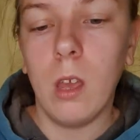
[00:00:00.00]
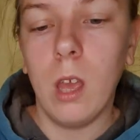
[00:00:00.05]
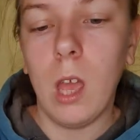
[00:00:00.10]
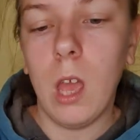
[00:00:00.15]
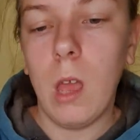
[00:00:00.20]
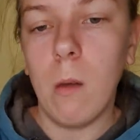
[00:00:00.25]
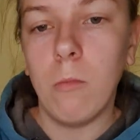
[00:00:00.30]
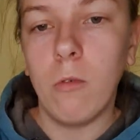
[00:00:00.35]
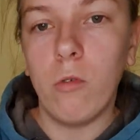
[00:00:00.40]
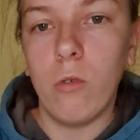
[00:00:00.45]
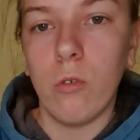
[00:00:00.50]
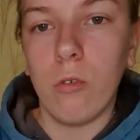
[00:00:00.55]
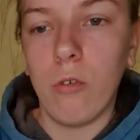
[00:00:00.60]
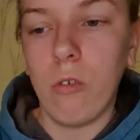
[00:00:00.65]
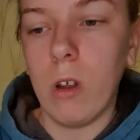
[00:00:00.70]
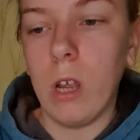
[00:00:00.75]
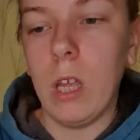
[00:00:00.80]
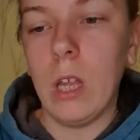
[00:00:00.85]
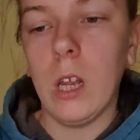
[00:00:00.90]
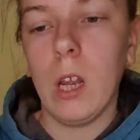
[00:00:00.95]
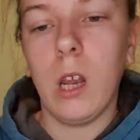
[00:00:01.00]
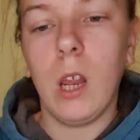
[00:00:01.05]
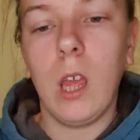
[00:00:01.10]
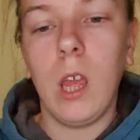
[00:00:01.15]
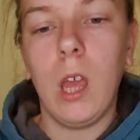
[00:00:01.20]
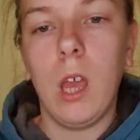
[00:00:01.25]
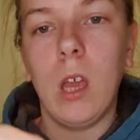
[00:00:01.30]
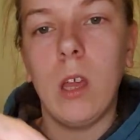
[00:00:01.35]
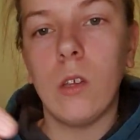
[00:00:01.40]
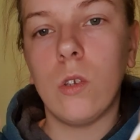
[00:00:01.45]
emerald green in
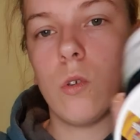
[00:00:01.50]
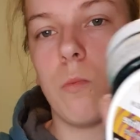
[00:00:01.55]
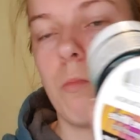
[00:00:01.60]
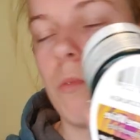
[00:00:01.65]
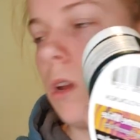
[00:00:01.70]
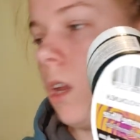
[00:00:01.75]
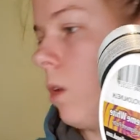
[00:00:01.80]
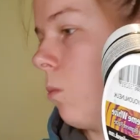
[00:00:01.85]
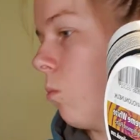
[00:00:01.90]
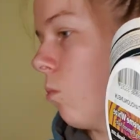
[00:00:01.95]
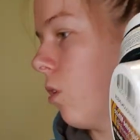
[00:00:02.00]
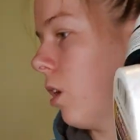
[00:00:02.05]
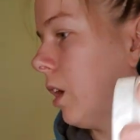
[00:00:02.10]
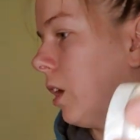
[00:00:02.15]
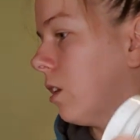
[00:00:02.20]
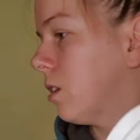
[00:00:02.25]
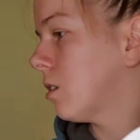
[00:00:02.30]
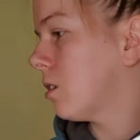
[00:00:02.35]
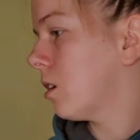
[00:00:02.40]
here, supreme white.